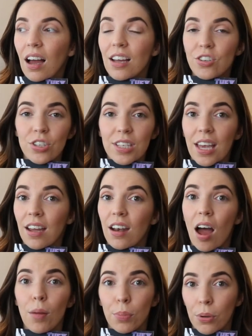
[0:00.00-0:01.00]
just
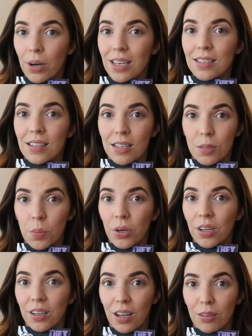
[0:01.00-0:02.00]
cannot praise this
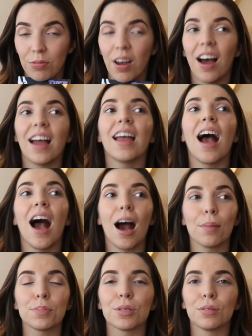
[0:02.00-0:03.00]
book enough. I
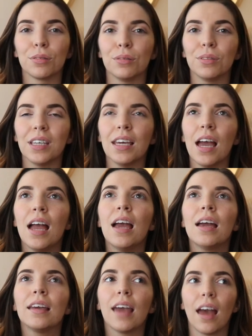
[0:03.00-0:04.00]
absolutely
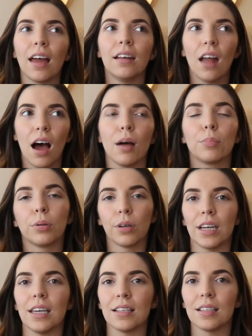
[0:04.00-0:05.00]
cannot
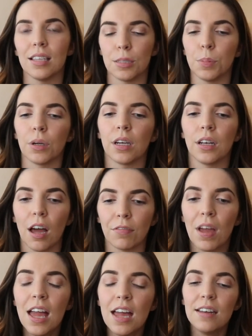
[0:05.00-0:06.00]
praise this book
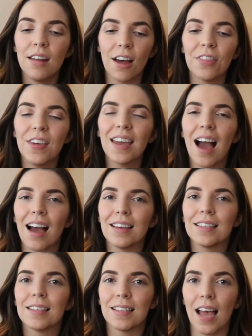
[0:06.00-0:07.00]
enough. Nothing I
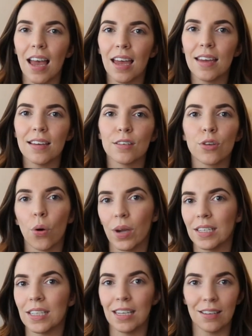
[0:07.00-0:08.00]
say is
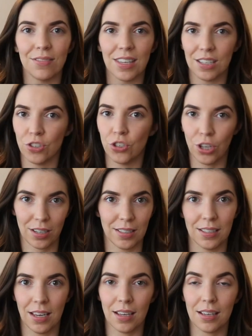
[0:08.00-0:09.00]
going to give this
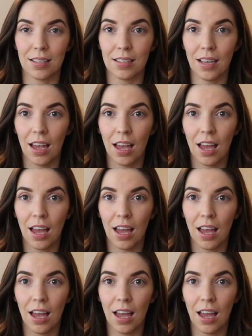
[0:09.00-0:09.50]
justice.